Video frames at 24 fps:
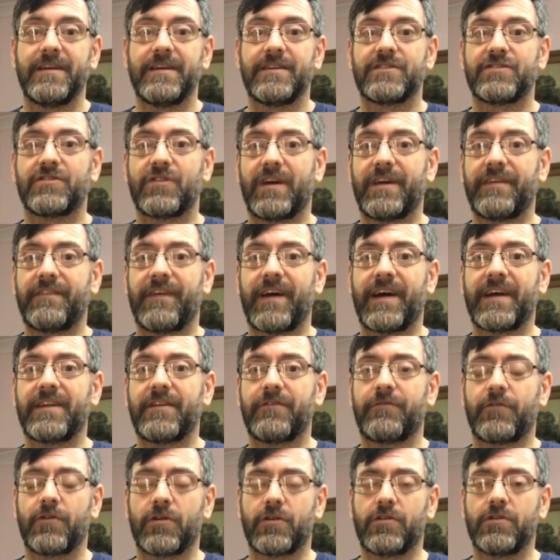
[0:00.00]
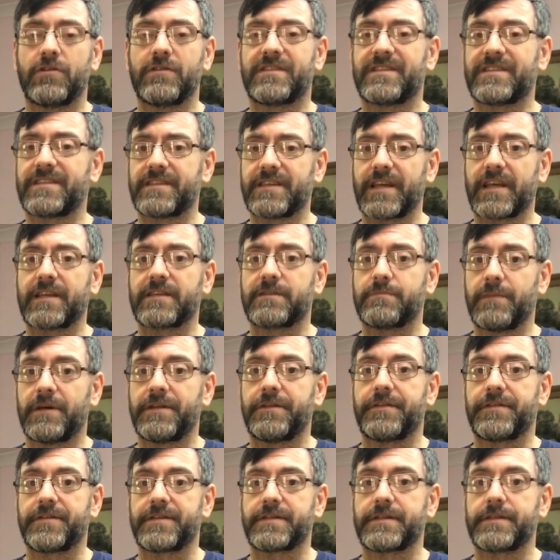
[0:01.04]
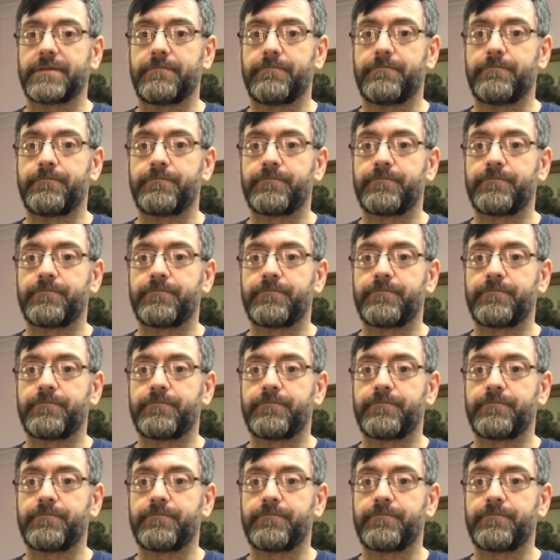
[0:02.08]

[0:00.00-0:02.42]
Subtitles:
So I've had it for a good 6 months